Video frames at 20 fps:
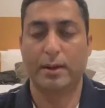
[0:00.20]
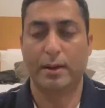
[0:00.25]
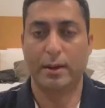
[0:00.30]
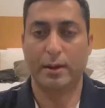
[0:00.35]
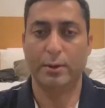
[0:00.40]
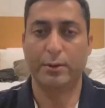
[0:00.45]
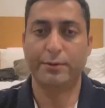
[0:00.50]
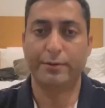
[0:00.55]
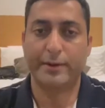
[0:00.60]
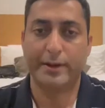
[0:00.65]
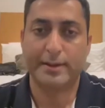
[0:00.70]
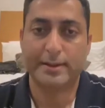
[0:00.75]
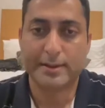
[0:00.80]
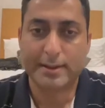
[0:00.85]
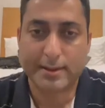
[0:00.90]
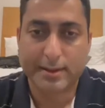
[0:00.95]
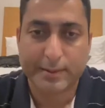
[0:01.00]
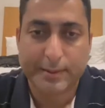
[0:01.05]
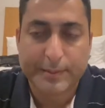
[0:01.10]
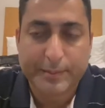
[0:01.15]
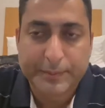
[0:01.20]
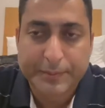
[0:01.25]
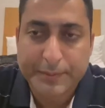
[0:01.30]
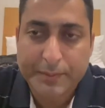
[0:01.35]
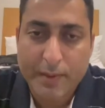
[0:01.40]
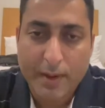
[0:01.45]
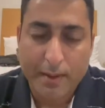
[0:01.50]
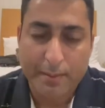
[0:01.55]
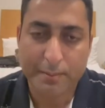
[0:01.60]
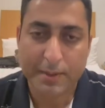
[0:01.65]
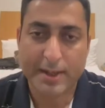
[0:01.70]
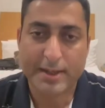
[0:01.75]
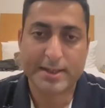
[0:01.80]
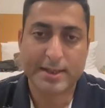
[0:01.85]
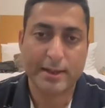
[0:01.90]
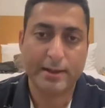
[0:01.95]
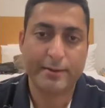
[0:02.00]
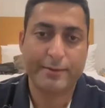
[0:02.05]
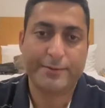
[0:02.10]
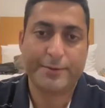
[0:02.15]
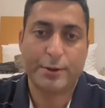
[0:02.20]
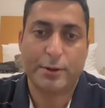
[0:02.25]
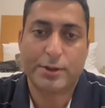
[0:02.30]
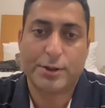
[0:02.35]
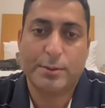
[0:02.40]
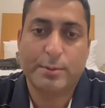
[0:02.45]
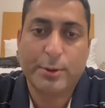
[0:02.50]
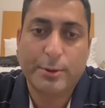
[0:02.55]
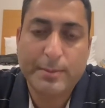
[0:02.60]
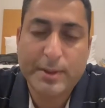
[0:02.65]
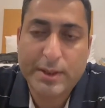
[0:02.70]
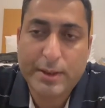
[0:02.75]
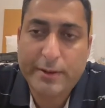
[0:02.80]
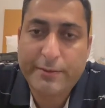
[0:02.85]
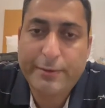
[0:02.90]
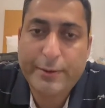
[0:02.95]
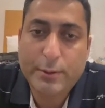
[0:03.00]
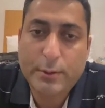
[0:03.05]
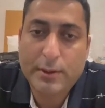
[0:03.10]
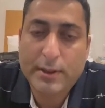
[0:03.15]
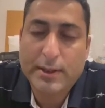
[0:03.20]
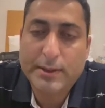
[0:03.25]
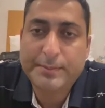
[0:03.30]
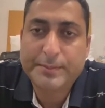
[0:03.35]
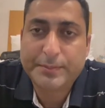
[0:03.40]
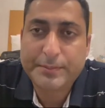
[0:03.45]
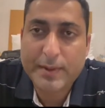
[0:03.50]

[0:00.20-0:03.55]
Hello friends, myself Dr. Mohammad Rafiullah.